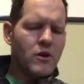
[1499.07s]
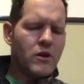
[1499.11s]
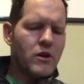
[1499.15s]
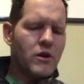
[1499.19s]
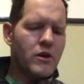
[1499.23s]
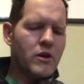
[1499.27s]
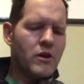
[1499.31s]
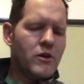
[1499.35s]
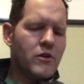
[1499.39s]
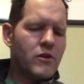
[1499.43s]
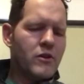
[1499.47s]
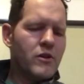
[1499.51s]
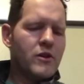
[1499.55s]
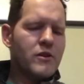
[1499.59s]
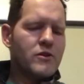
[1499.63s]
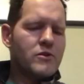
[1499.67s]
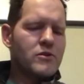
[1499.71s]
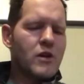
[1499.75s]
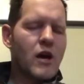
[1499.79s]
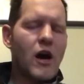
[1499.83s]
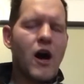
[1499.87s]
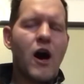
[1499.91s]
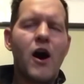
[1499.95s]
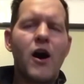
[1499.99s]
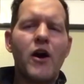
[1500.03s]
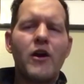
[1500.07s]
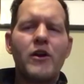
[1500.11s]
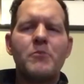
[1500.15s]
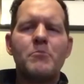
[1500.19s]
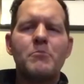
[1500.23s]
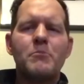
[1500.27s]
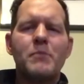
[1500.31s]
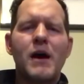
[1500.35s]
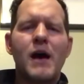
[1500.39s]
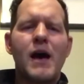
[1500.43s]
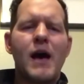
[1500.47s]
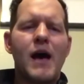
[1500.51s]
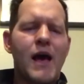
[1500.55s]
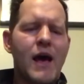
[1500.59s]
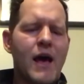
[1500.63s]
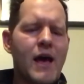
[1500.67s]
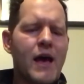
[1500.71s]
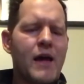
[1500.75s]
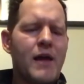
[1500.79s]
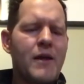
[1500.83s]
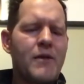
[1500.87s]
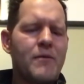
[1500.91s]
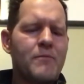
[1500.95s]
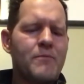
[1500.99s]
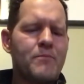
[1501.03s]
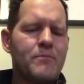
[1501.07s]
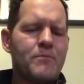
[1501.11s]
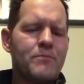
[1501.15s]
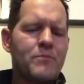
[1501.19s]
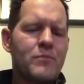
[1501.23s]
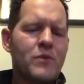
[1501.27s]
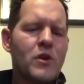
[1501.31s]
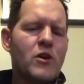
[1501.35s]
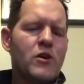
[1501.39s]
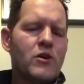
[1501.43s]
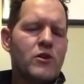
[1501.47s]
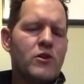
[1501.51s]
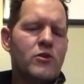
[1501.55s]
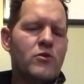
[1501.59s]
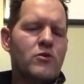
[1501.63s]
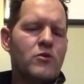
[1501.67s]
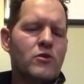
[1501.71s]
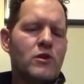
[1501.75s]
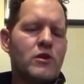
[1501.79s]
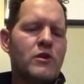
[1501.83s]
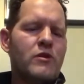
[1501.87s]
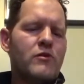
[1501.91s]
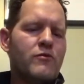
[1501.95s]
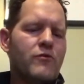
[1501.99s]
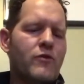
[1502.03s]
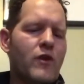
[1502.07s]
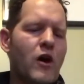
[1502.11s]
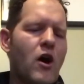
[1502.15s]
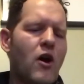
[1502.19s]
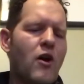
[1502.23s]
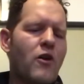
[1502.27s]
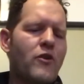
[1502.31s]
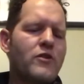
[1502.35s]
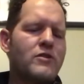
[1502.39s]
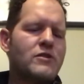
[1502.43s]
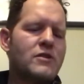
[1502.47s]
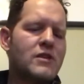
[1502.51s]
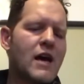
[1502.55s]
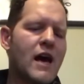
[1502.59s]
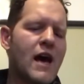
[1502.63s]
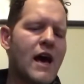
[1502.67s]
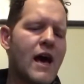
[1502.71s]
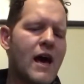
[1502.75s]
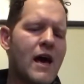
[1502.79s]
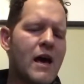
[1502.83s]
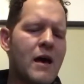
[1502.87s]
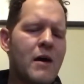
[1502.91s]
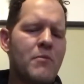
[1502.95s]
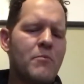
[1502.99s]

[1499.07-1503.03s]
In this heart of mine, all the time,